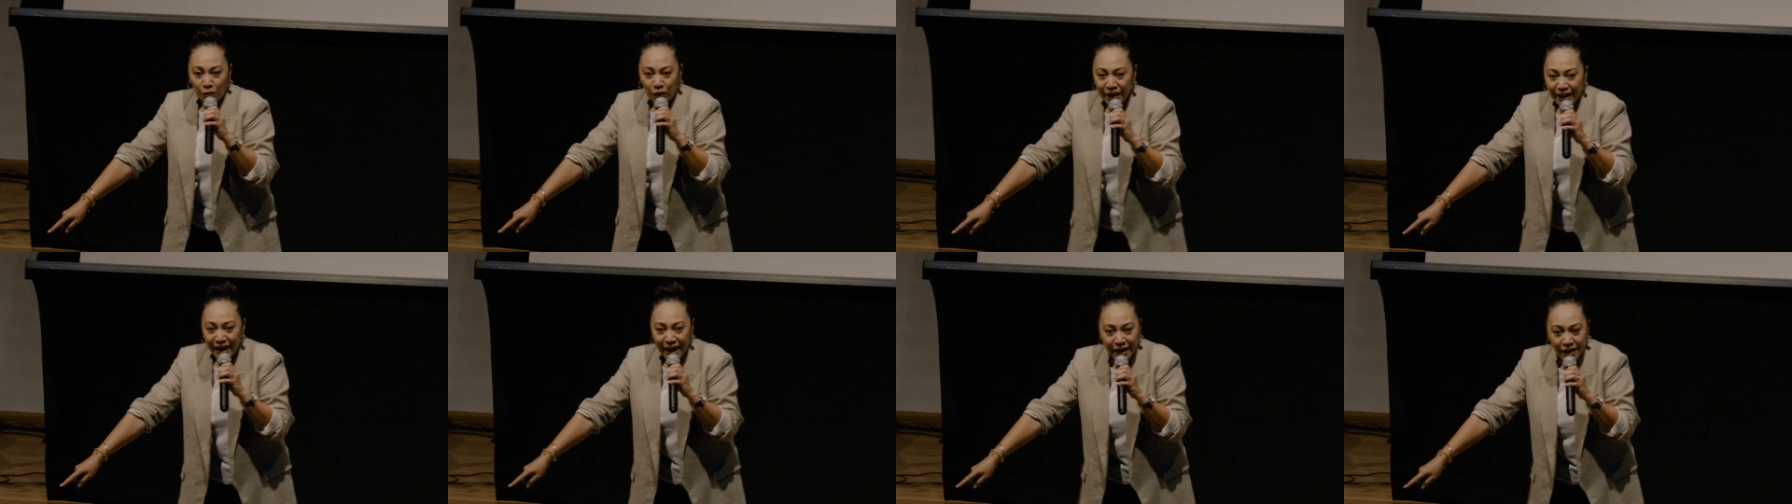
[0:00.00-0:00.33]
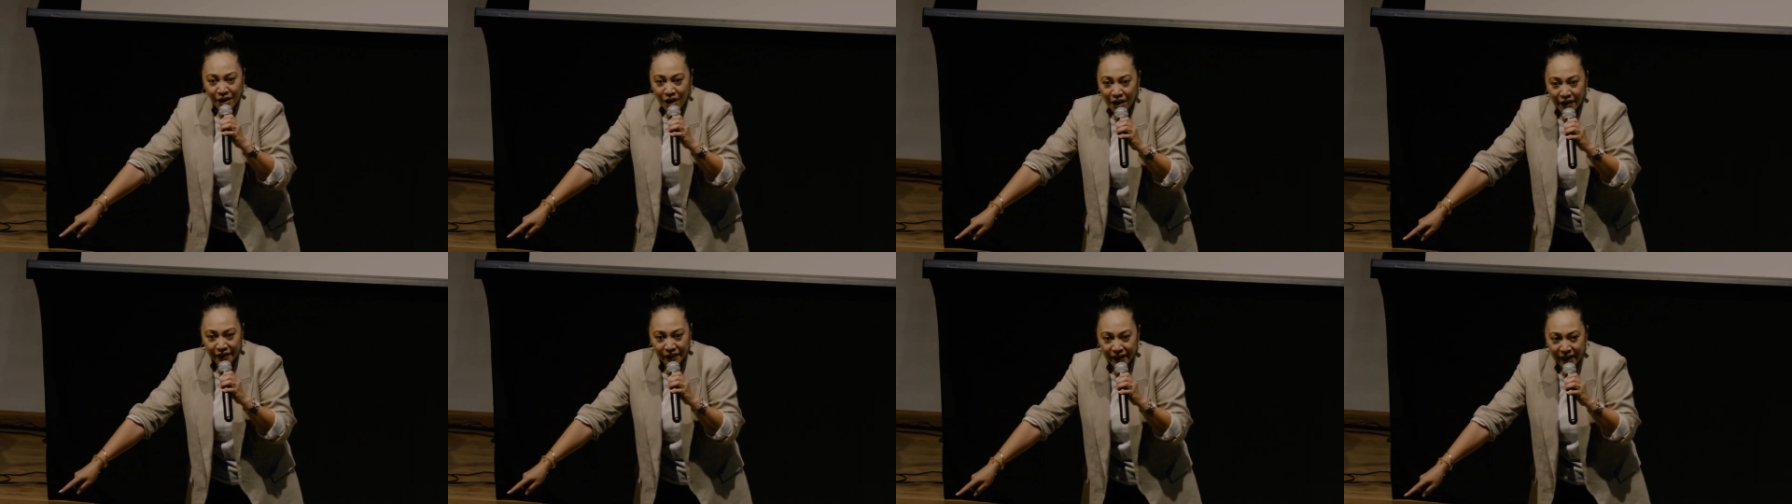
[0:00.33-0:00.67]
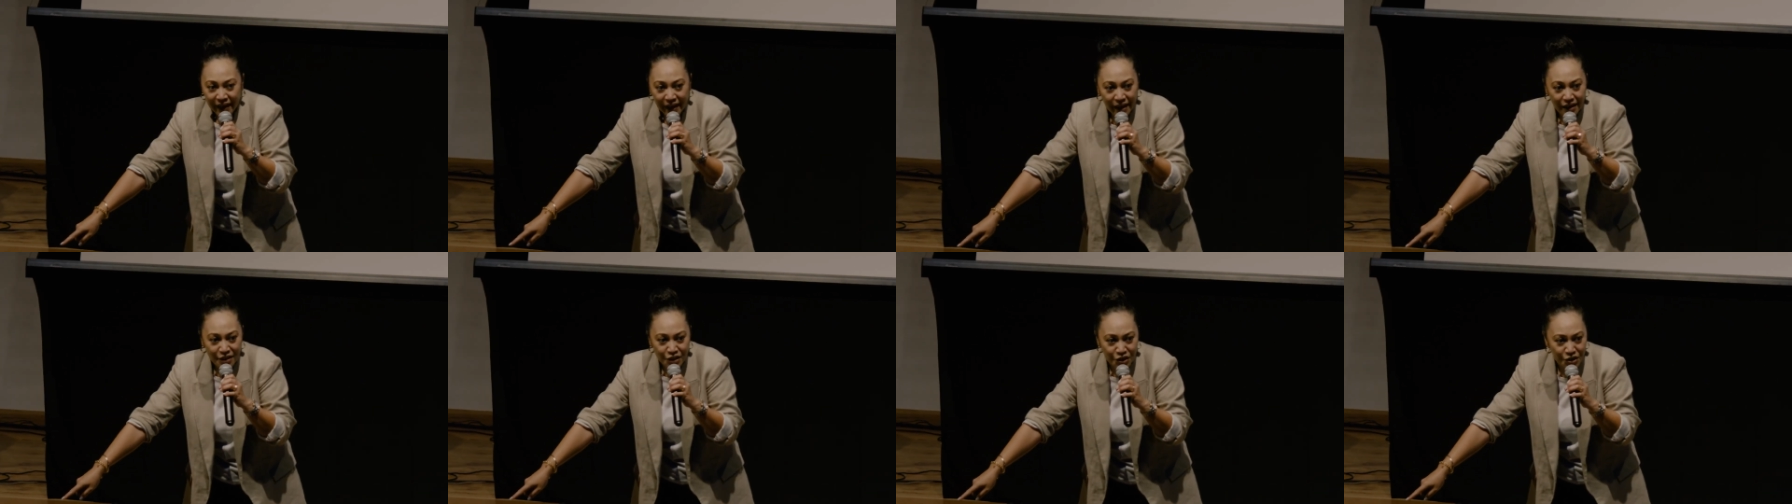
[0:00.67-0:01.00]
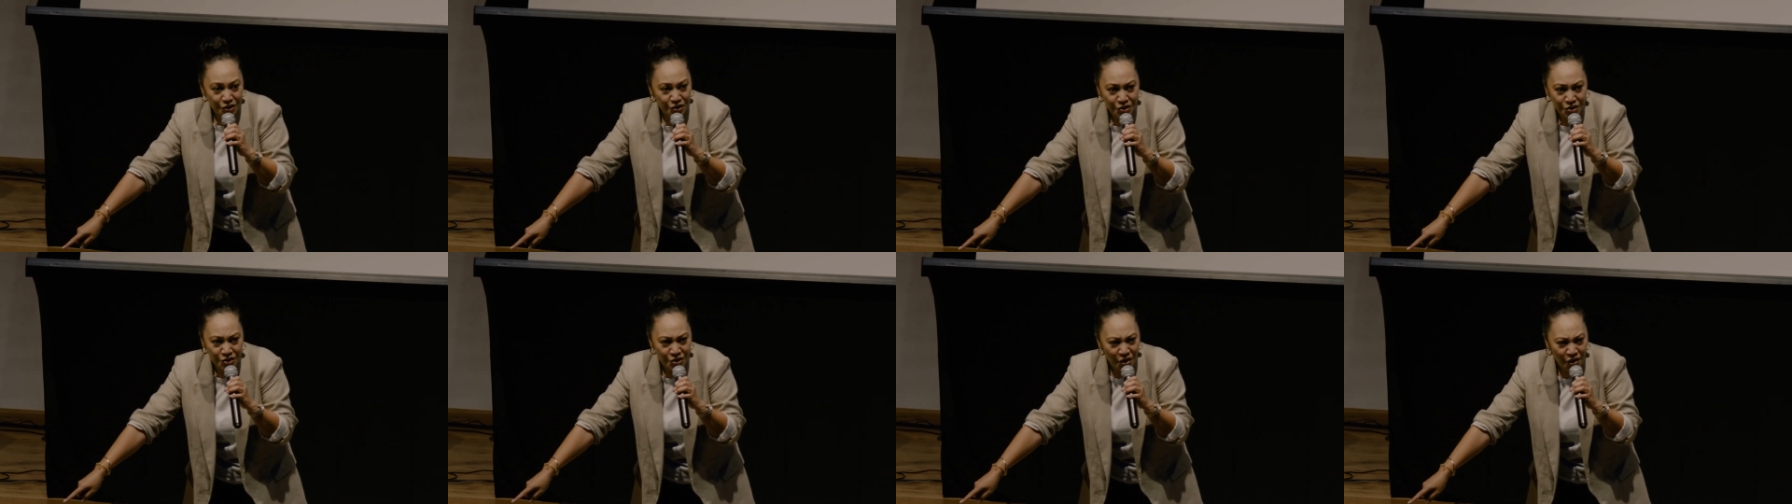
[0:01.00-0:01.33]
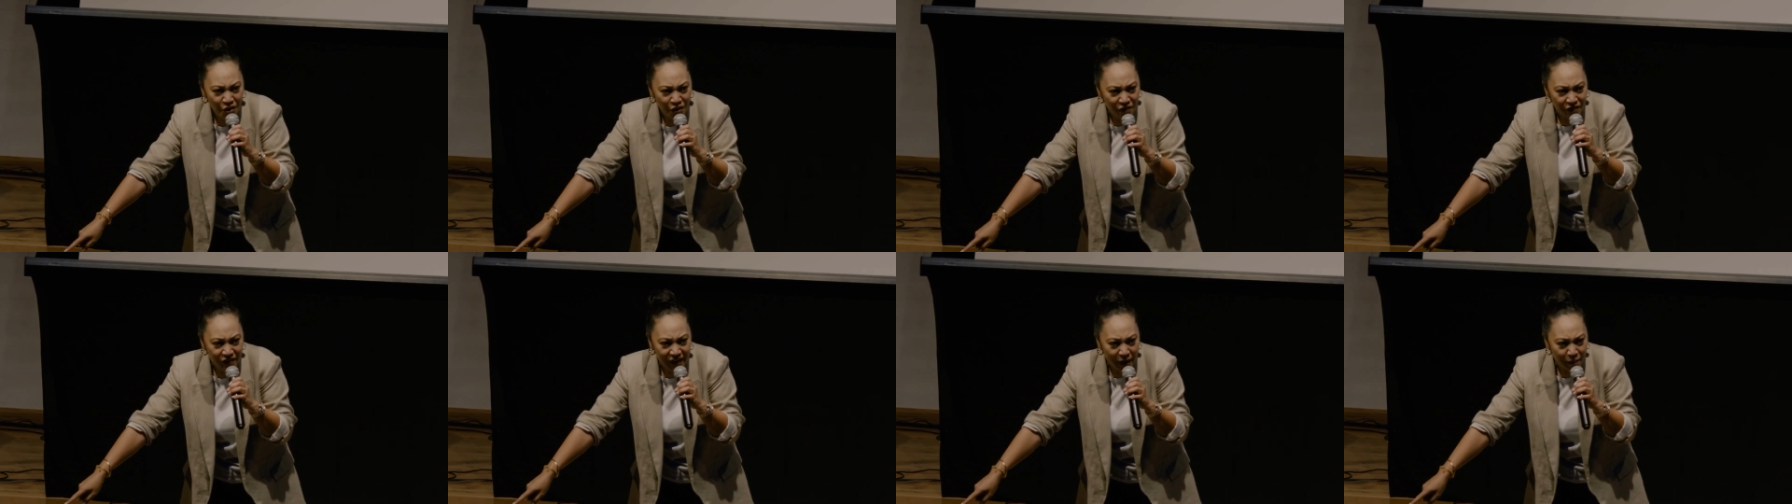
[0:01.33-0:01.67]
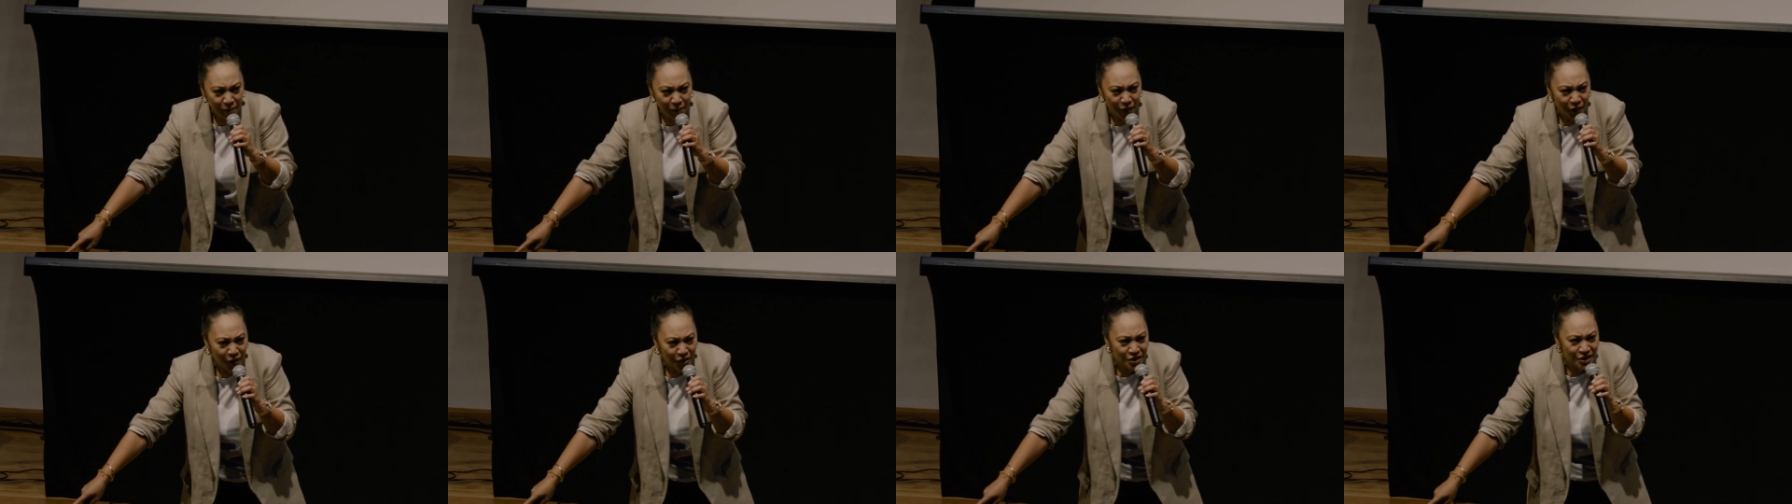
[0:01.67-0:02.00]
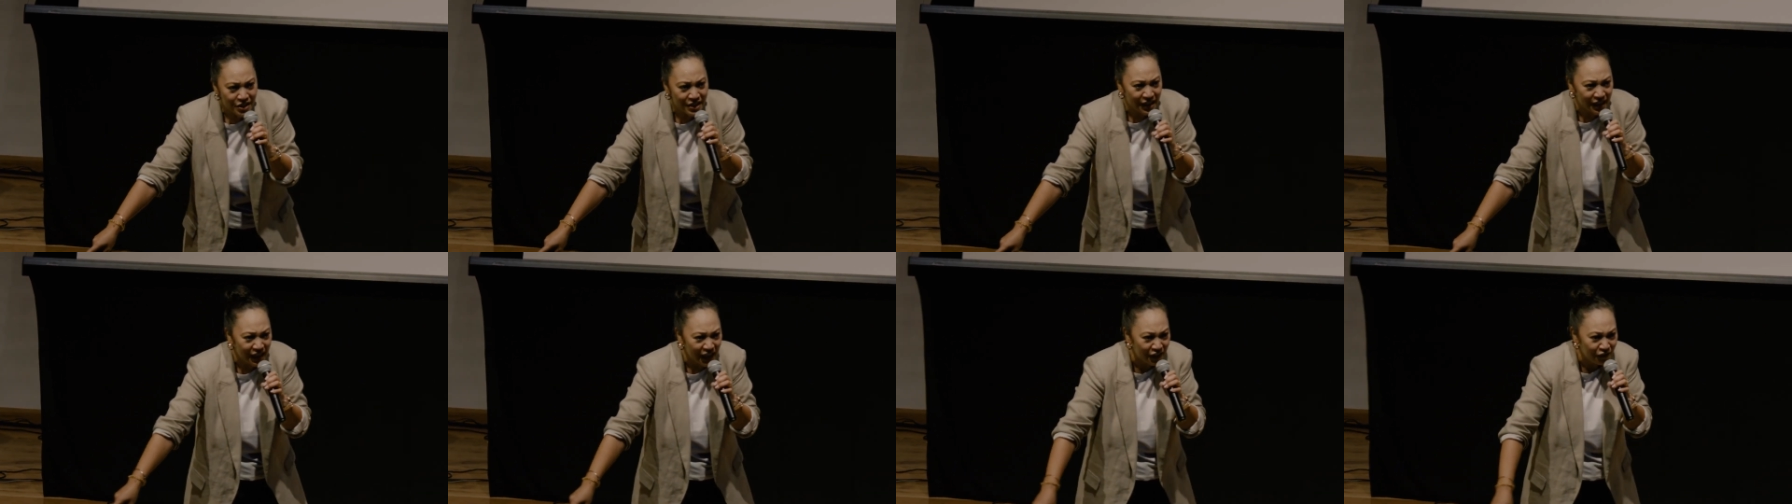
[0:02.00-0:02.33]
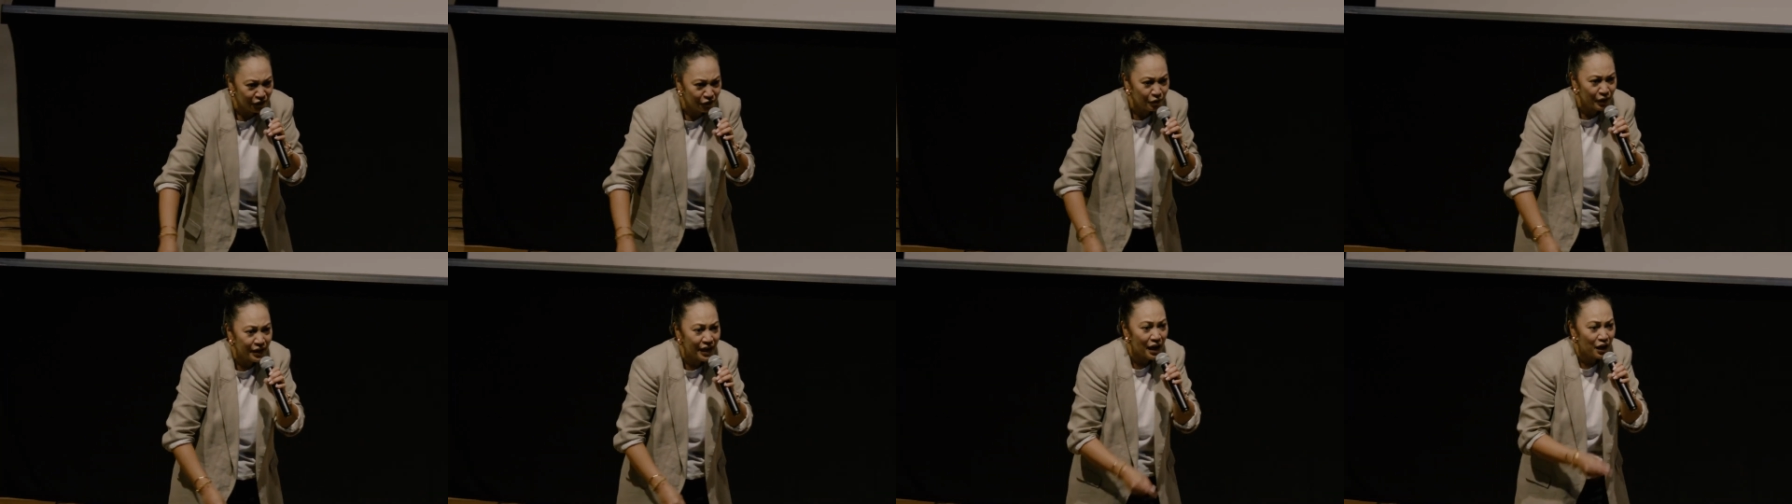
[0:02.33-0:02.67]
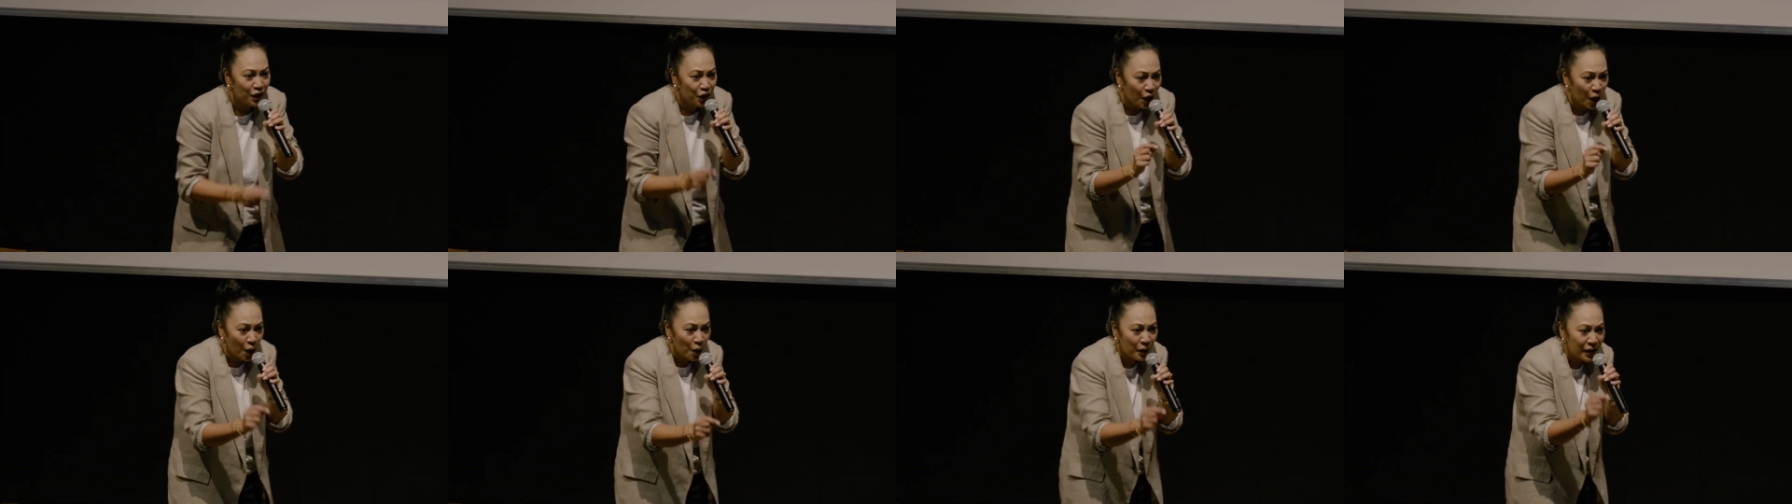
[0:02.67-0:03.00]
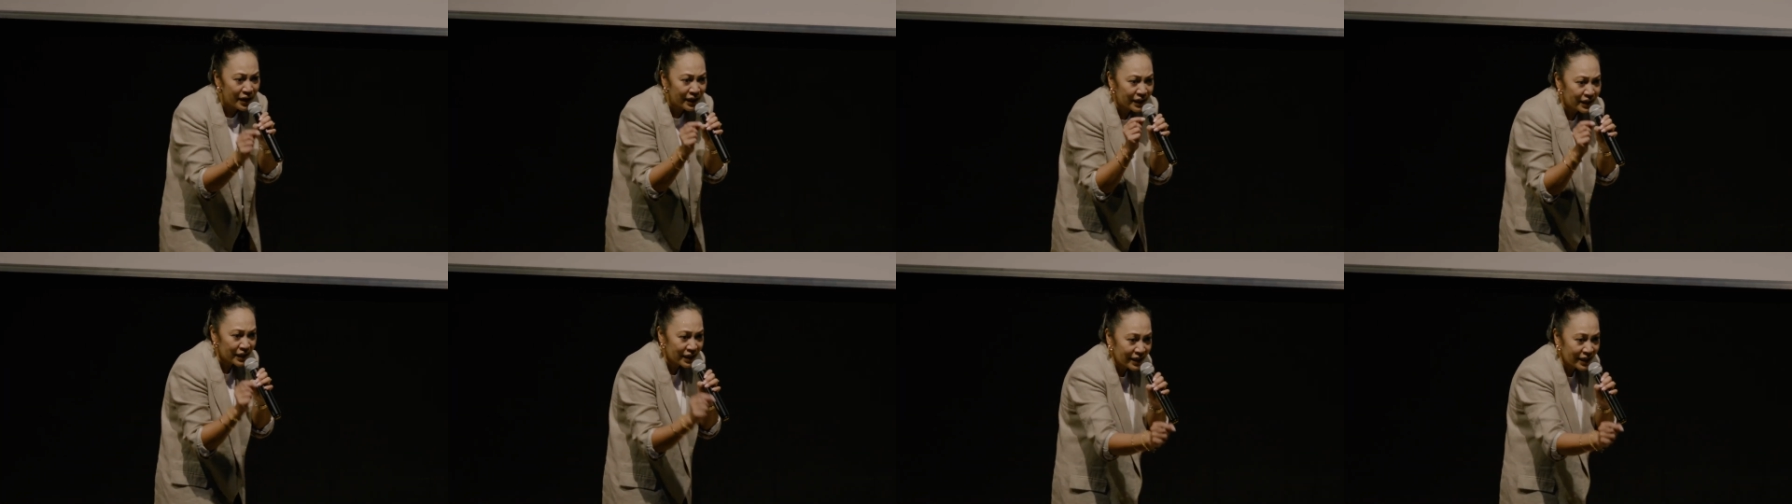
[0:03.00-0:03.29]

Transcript: we are not there to serve that person if we are going